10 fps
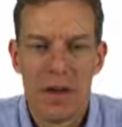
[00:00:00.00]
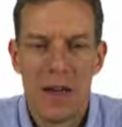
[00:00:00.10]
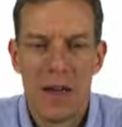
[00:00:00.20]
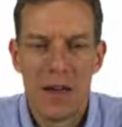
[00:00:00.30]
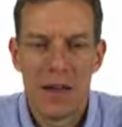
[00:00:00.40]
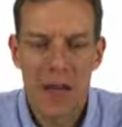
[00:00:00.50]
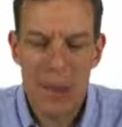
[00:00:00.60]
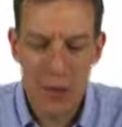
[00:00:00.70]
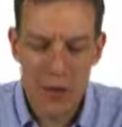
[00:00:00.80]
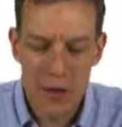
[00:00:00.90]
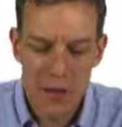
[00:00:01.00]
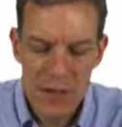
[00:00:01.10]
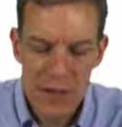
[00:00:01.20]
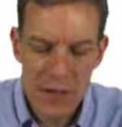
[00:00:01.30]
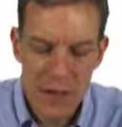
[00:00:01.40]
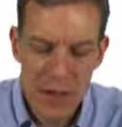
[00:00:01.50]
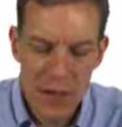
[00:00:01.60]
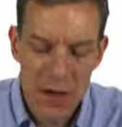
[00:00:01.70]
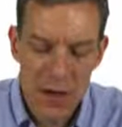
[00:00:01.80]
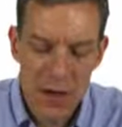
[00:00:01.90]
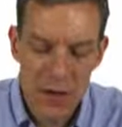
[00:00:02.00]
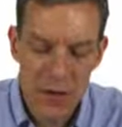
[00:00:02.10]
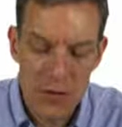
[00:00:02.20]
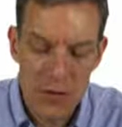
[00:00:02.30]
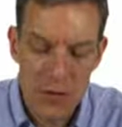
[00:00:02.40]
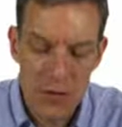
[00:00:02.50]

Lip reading: And that balances because